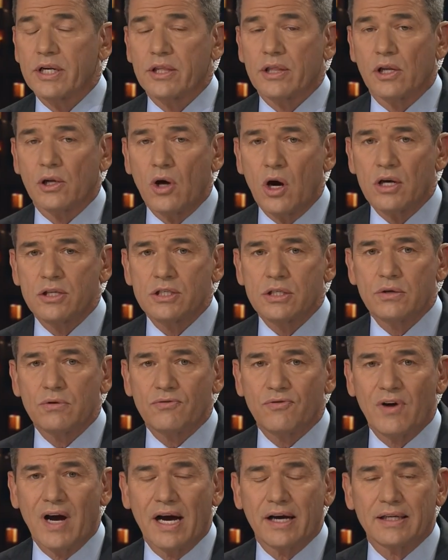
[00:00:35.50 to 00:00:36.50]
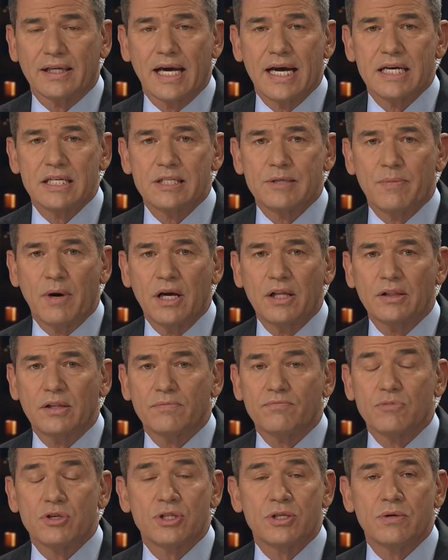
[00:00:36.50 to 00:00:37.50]
to the lawsuit filed last month,
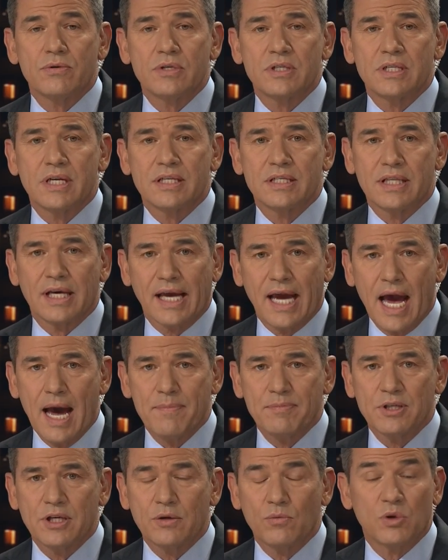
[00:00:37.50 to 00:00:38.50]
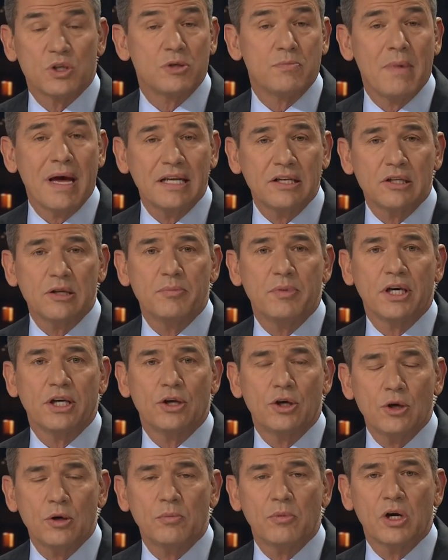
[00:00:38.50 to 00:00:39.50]
the student says the caption was meant to be
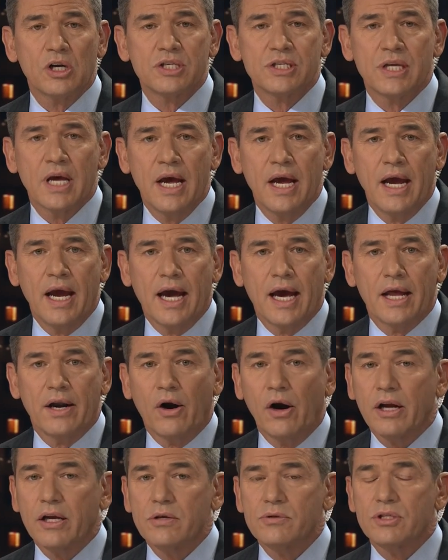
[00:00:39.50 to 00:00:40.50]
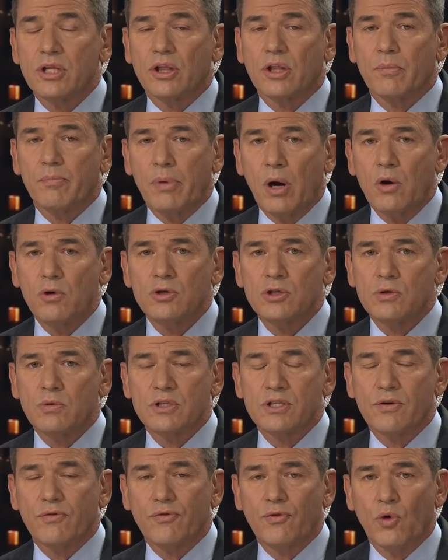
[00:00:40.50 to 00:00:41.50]
humorous and argues that the post
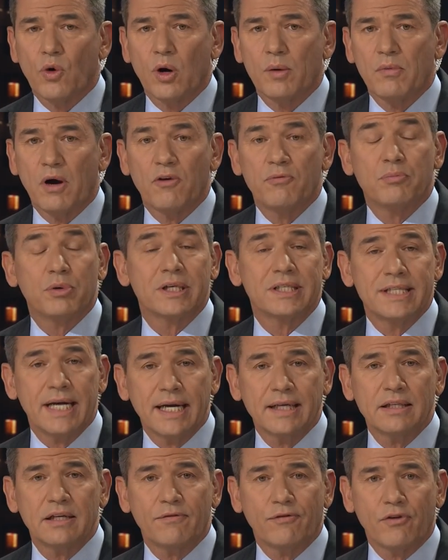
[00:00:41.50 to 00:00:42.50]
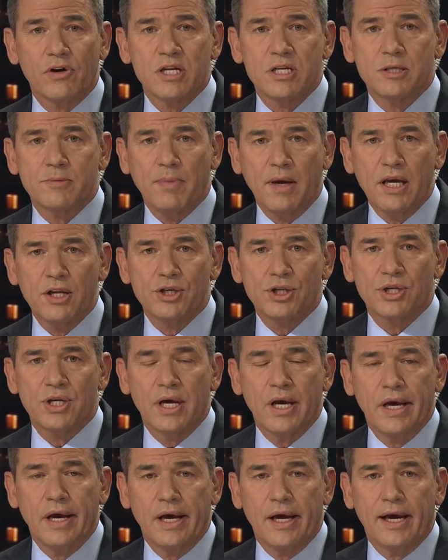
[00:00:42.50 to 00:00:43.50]
was a form of protected free speech.
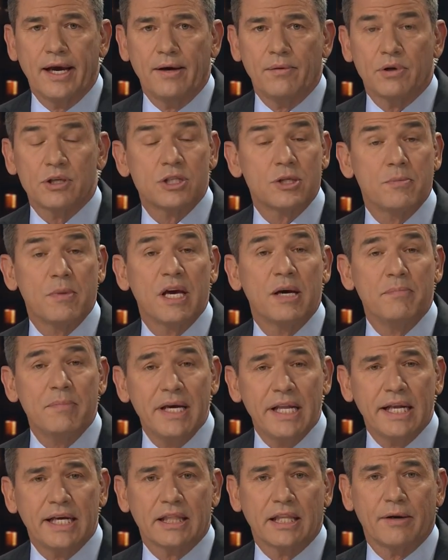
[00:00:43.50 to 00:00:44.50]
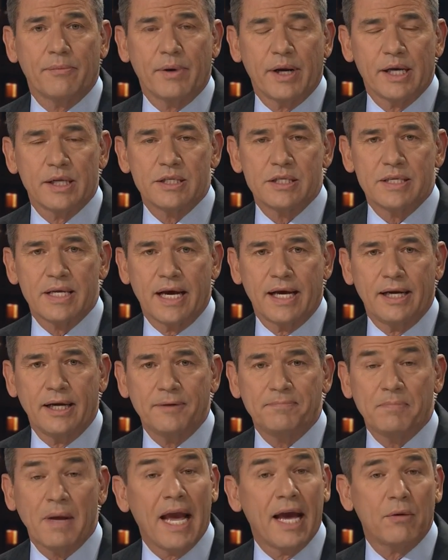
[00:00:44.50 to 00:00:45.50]
He wants to be immediately
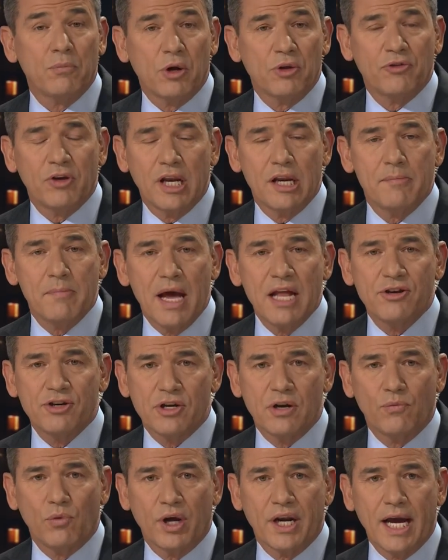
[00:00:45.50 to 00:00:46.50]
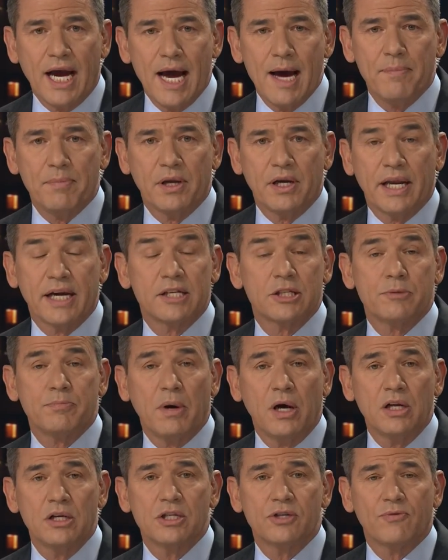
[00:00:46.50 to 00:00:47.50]
reinstated and wants any mention of what happened
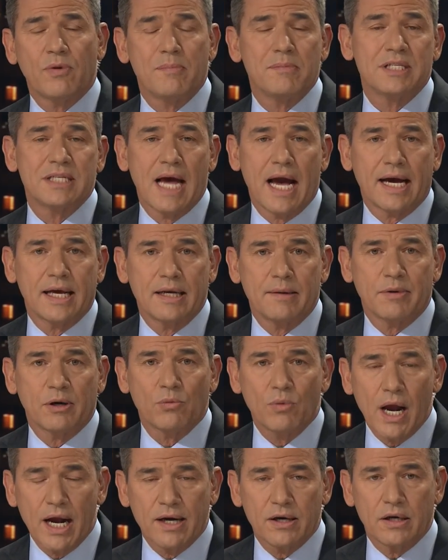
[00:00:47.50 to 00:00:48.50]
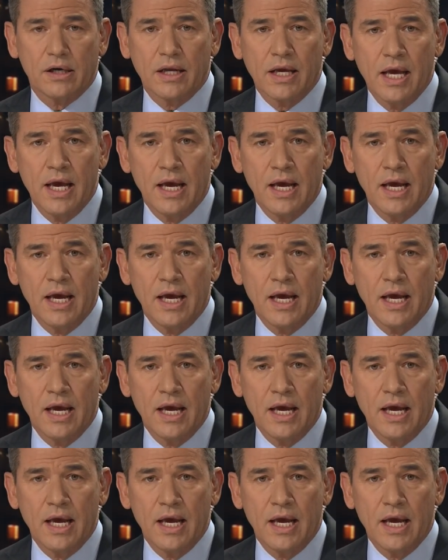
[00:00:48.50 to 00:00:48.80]
expunged from his academic record.